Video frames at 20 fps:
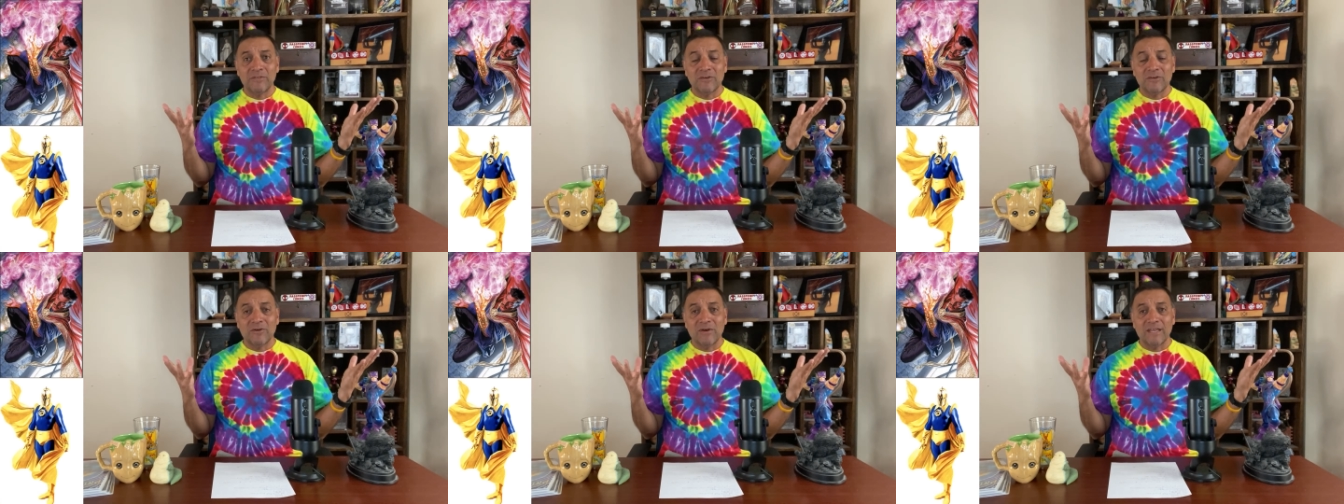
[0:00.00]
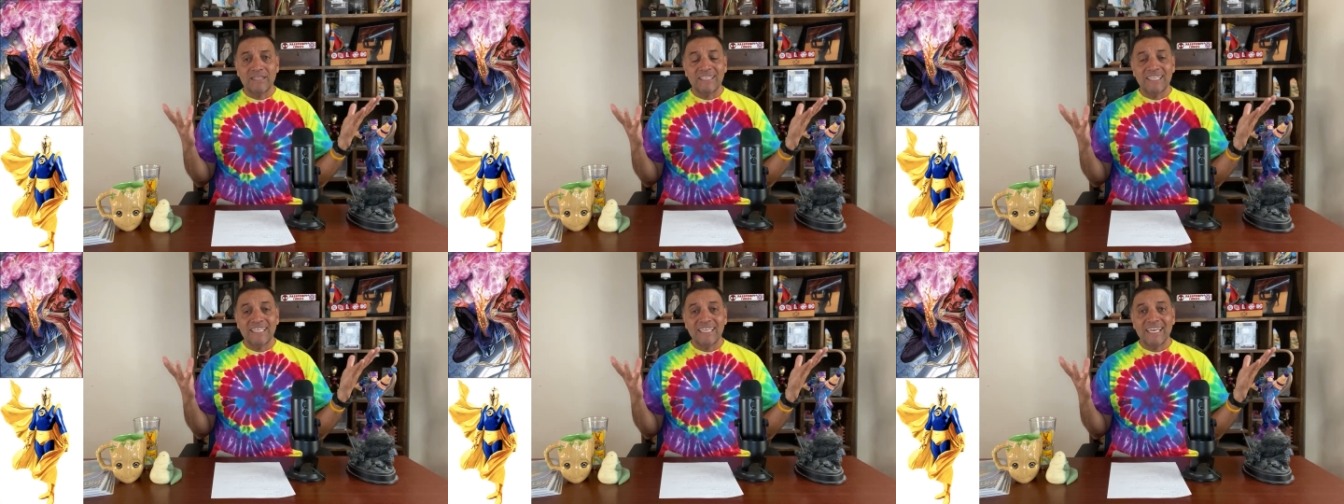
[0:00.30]
You
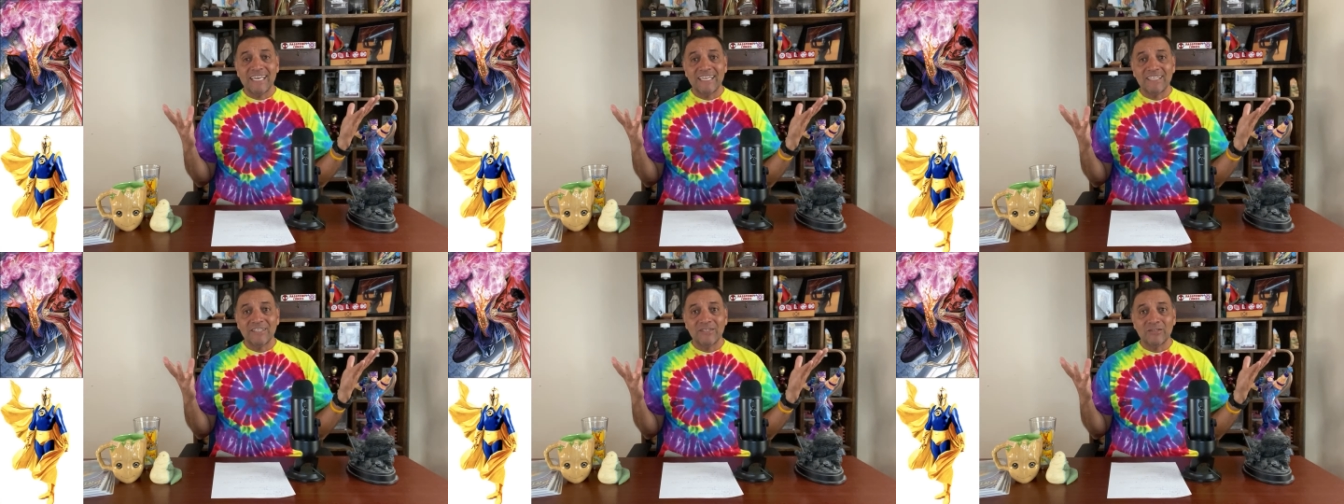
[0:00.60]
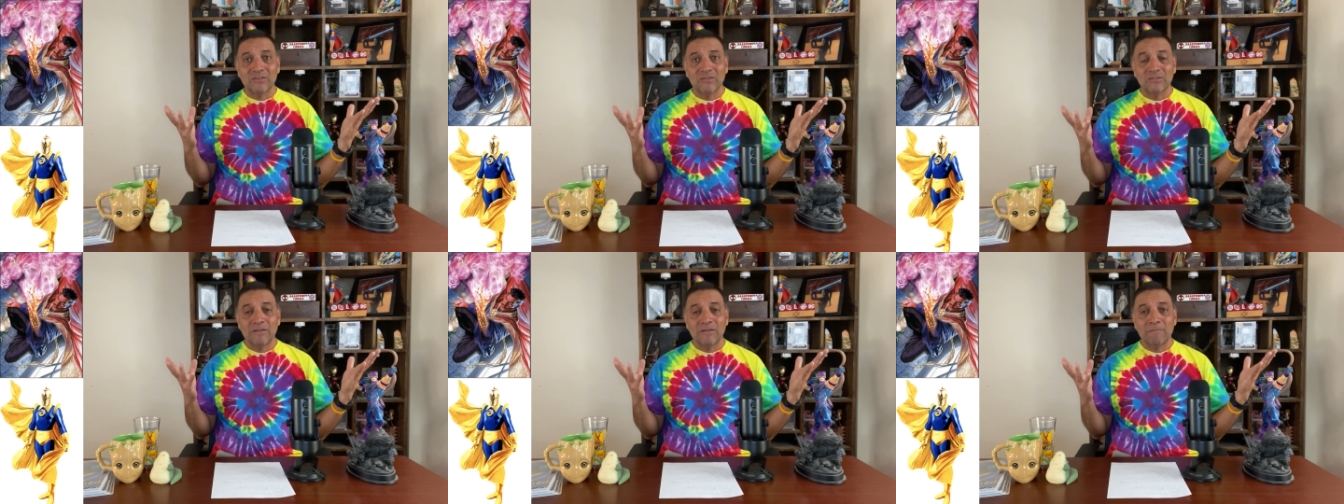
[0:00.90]
know, at the end, you
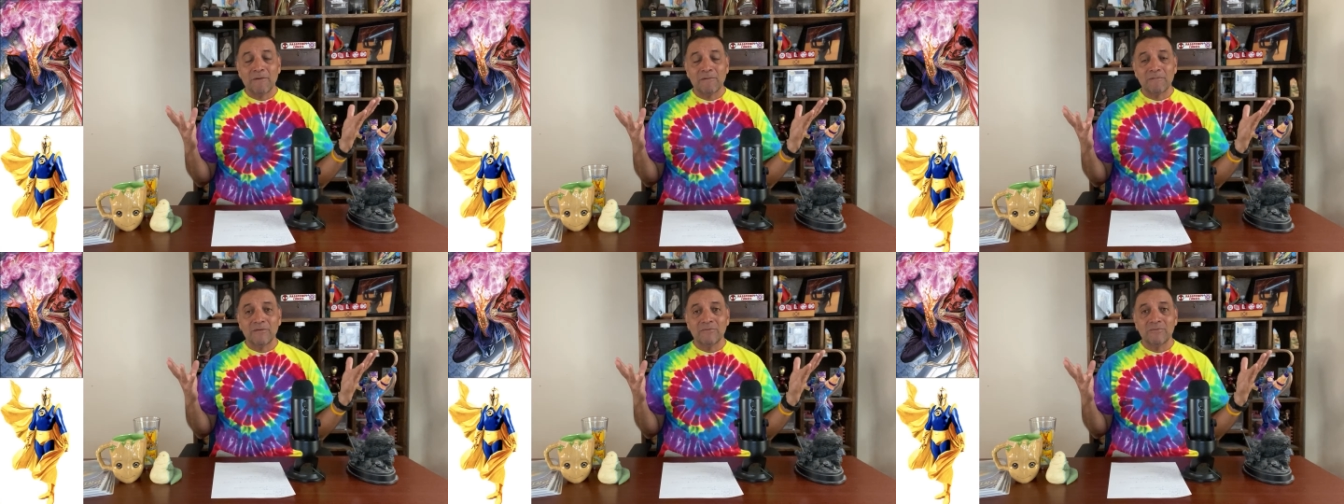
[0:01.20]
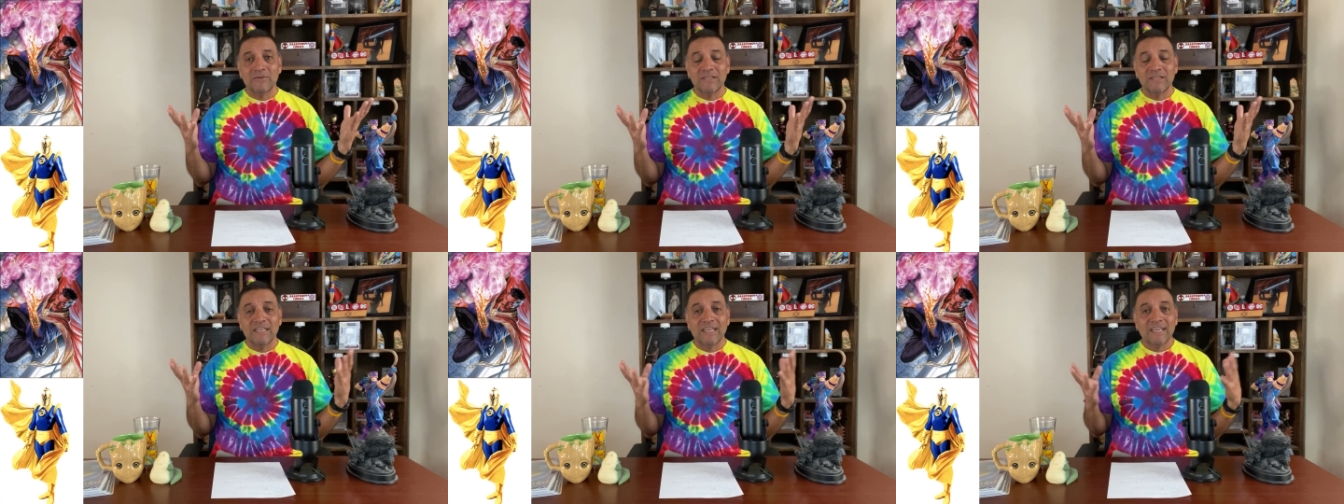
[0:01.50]
know, they probably
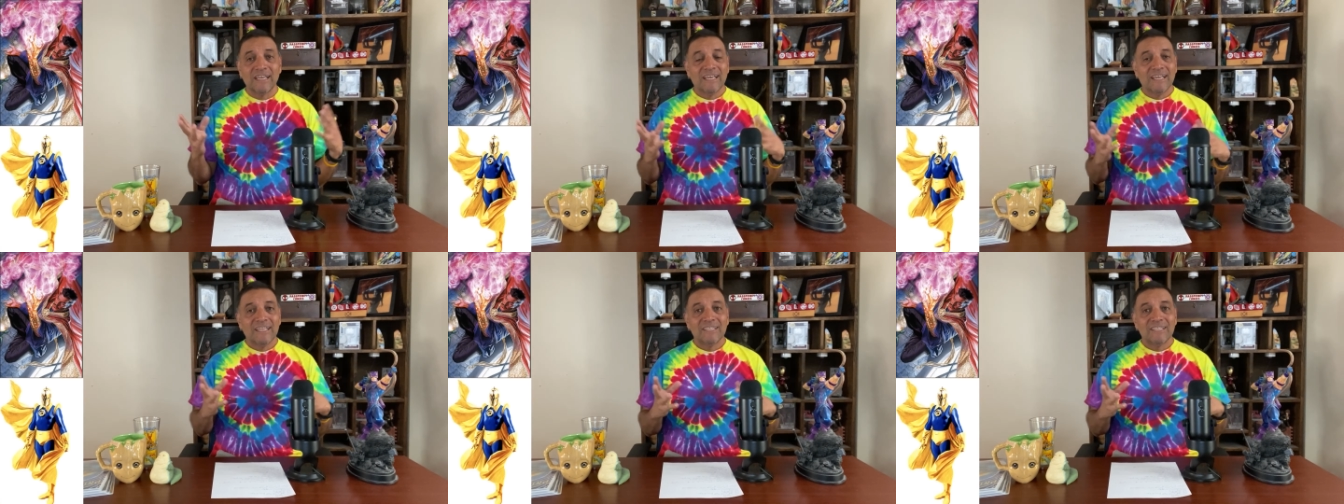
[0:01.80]
would